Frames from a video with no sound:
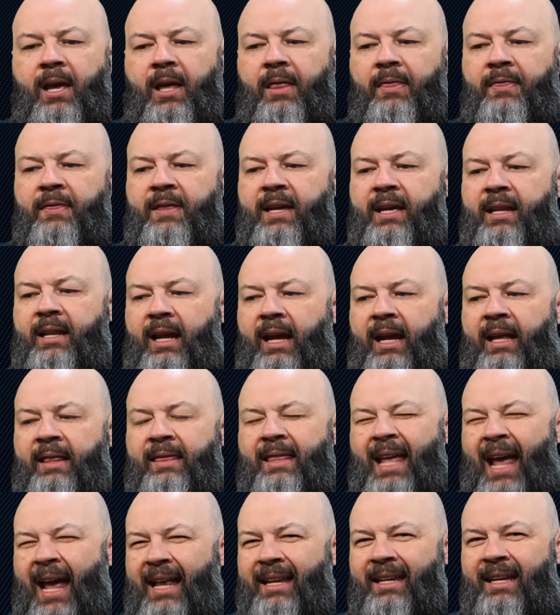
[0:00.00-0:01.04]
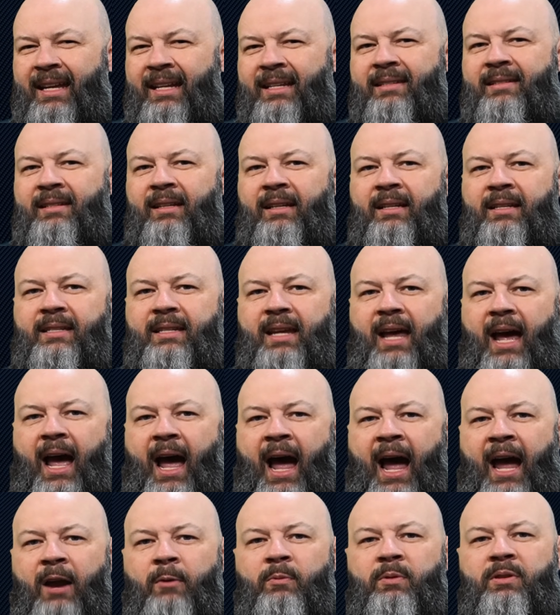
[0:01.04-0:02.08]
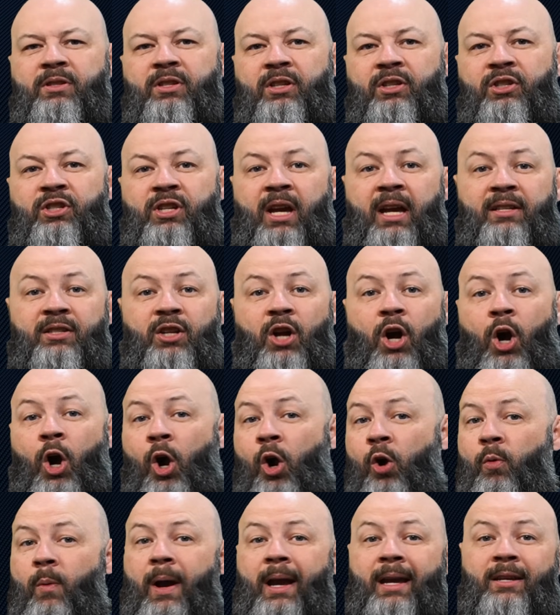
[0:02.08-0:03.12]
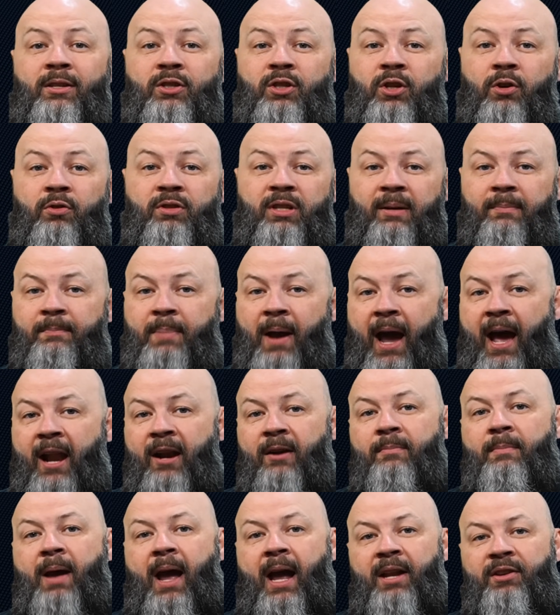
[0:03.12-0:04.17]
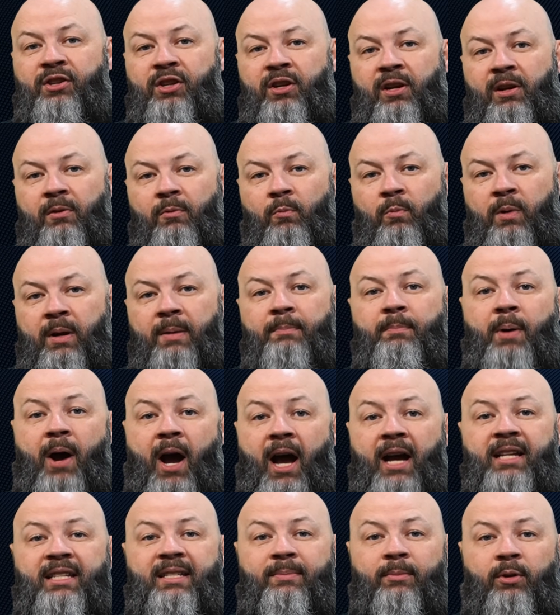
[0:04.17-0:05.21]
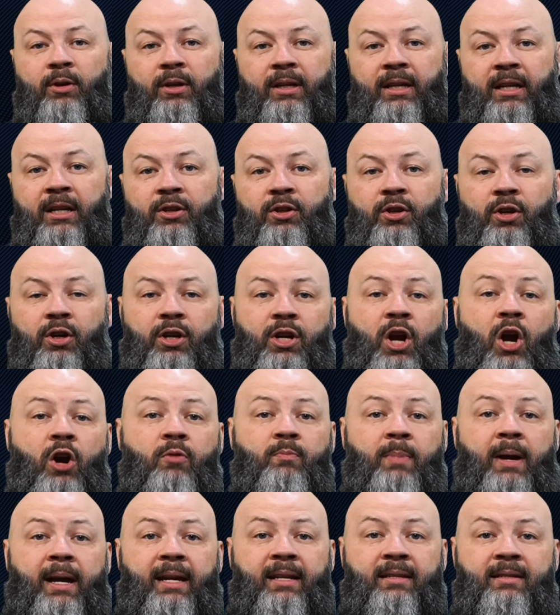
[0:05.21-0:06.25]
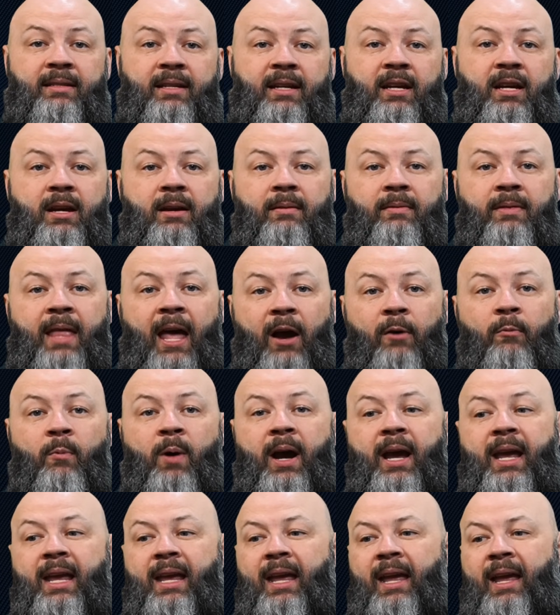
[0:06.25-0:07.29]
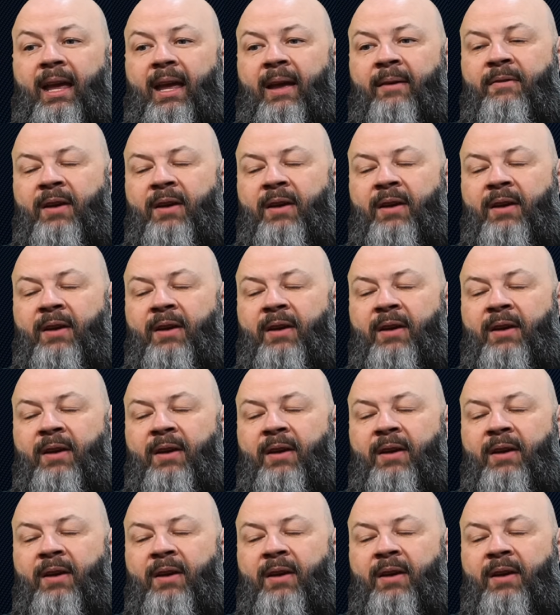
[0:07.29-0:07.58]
then in that instance, I would suggest always using pattern matching when possible in your code base. That way, if